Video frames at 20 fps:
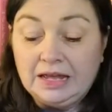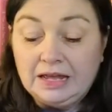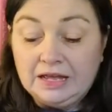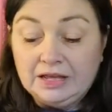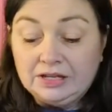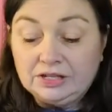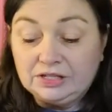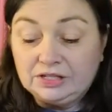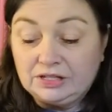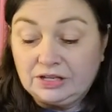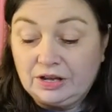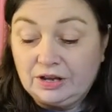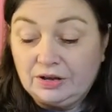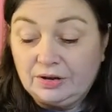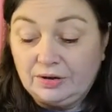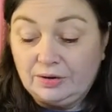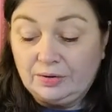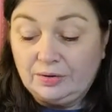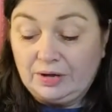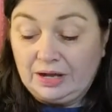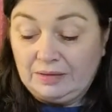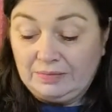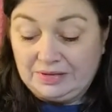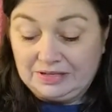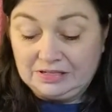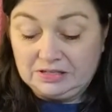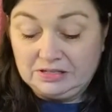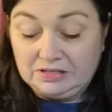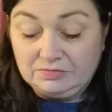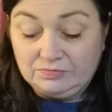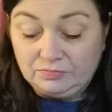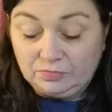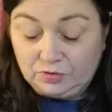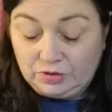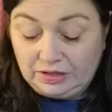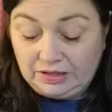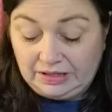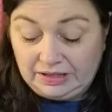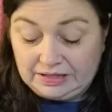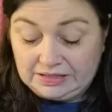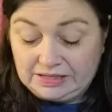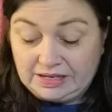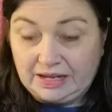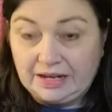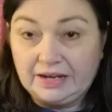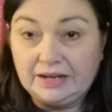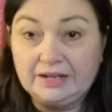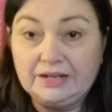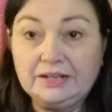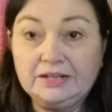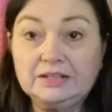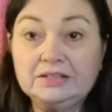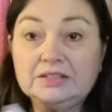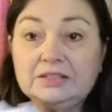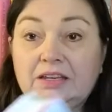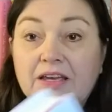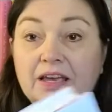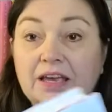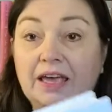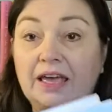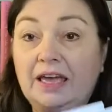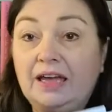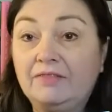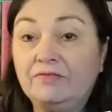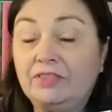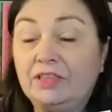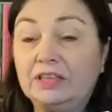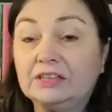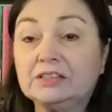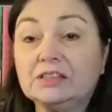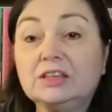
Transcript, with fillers: So I'm really excited to have this.